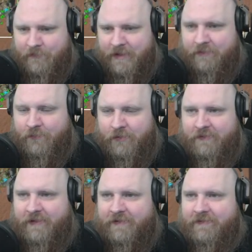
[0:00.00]
That's
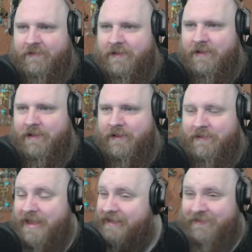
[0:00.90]
36.
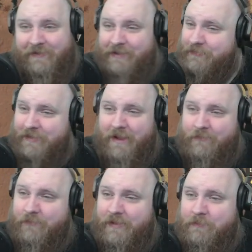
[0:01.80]
That's not even
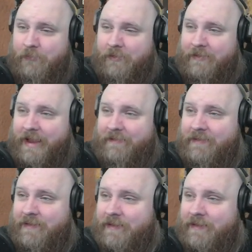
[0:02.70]
enough. We need more than that.